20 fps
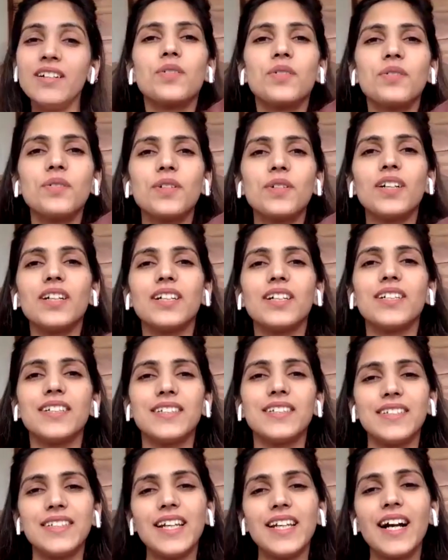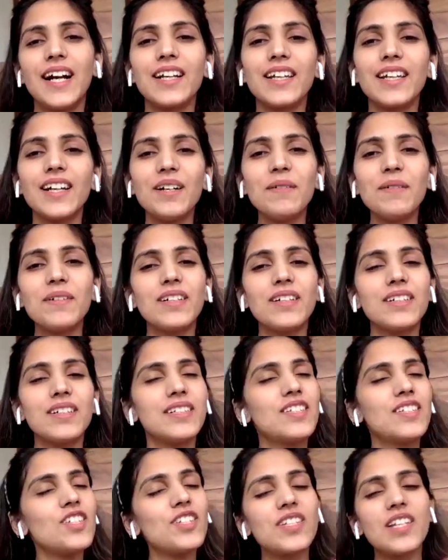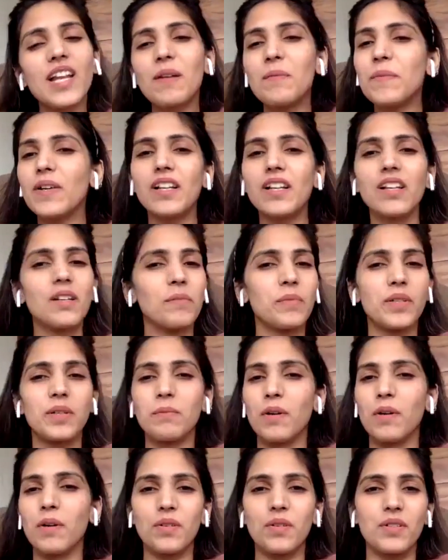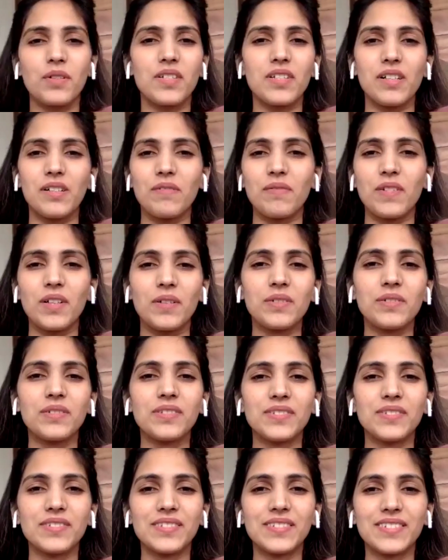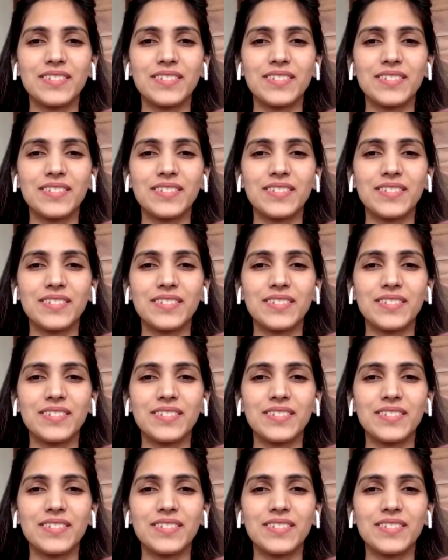So, uh, Yagya, uh, just tell me a little bit about yourself now.